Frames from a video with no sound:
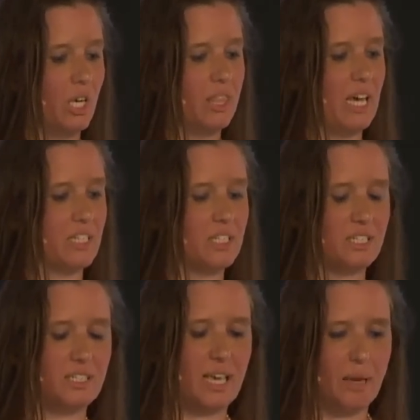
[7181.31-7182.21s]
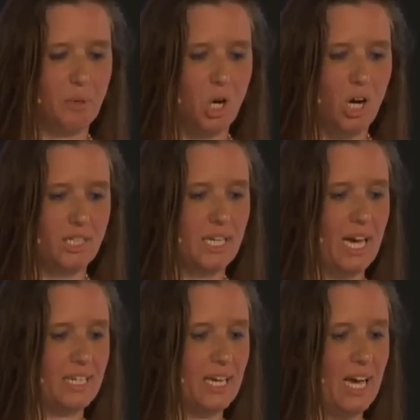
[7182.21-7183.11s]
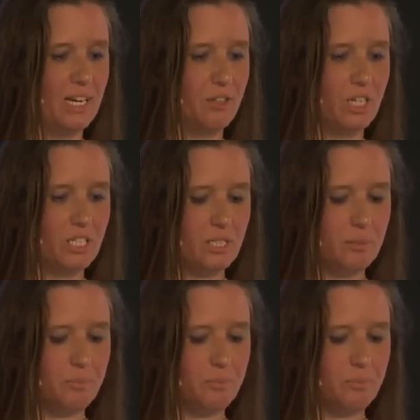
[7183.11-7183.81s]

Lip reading: That's the same contact address.